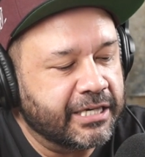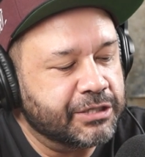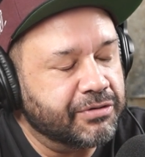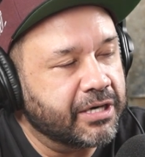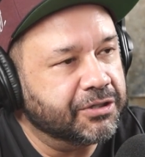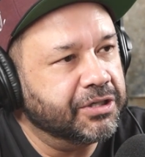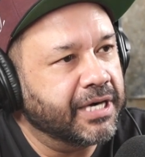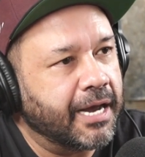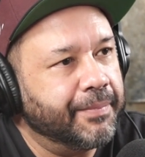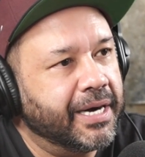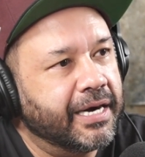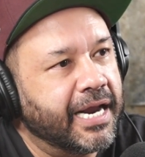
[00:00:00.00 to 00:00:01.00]
think Israel
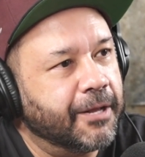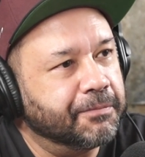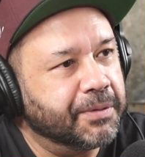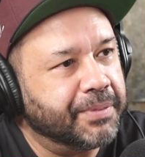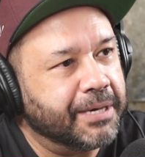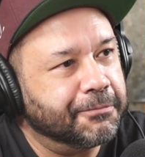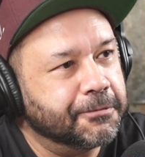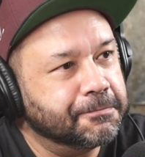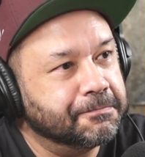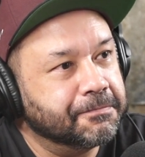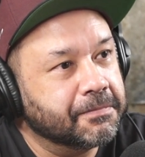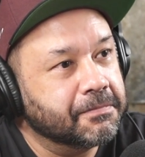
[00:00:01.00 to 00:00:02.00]
should come in and help the
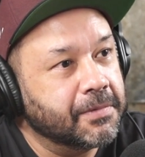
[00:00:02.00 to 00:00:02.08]
people,